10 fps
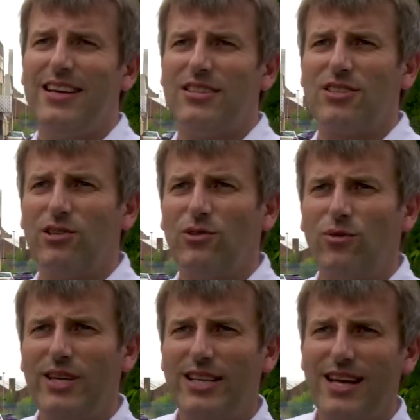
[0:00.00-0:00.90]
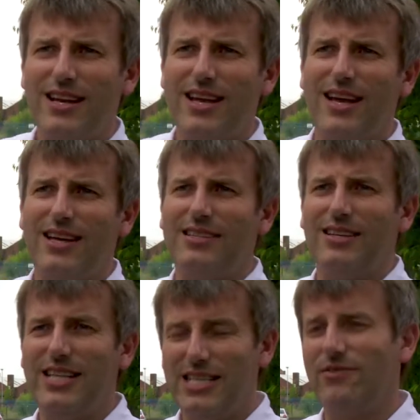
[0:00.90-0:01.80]
So we then had
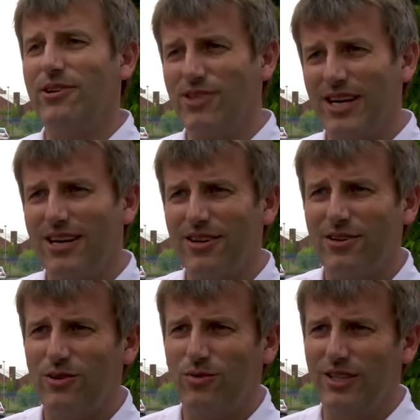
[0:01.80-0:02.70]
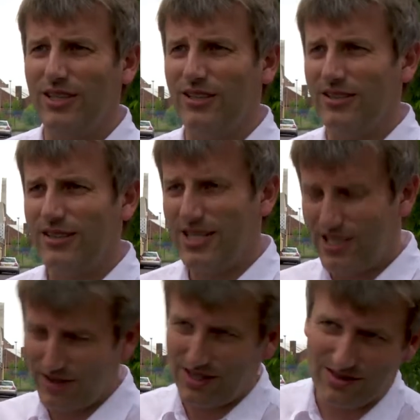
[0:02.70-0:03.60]
an interview day where
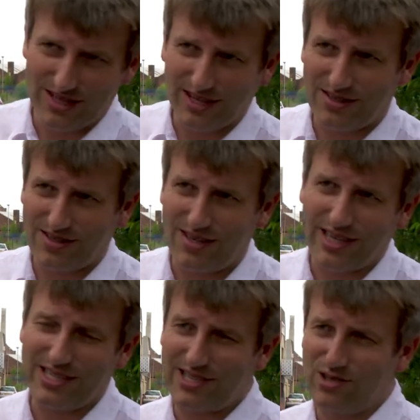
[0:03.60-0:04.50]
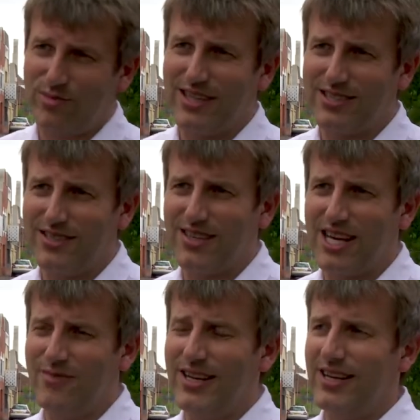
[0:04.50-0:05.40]
each of those 6 architectural practices
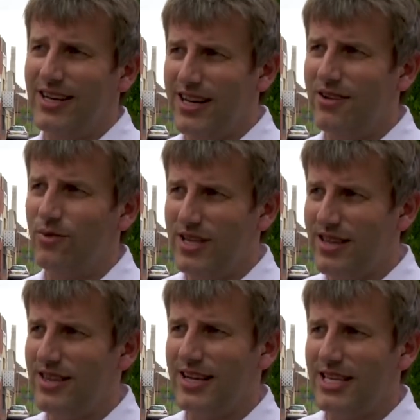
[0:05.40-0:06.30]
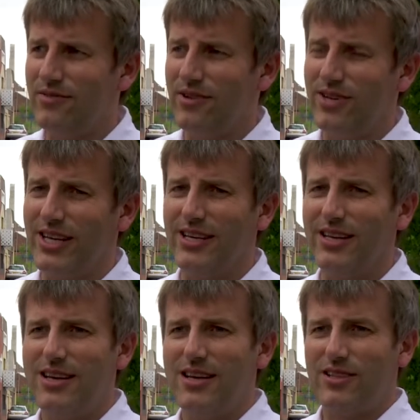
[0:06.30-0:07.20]
came in, and within that interview day,
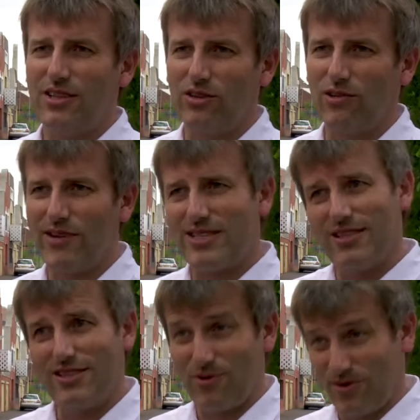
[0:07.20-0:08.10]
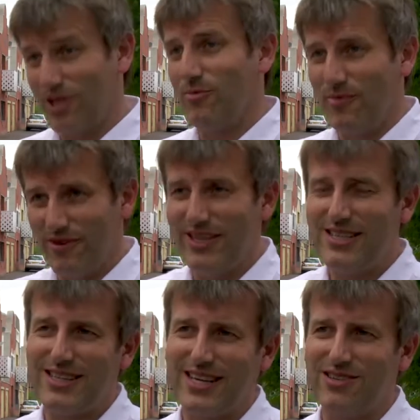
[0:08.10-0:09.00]
the local residents who were going to be moving
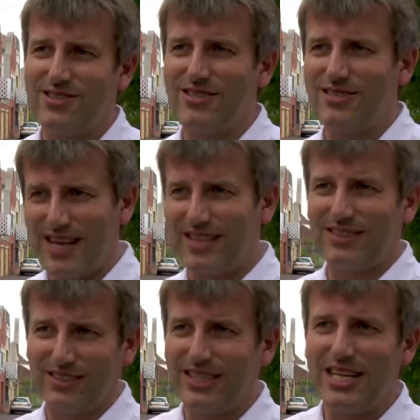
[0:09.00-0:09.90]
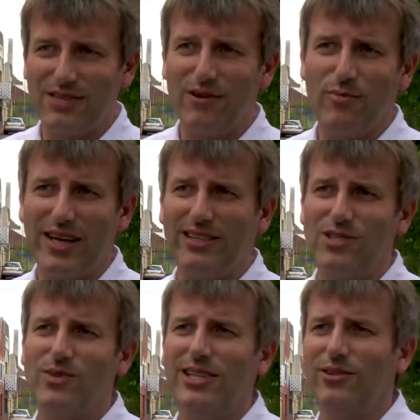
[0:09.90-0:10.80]
into the houses sat on the interview panel
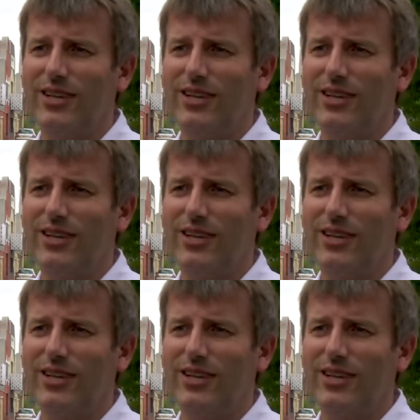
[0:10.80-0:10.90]
as well.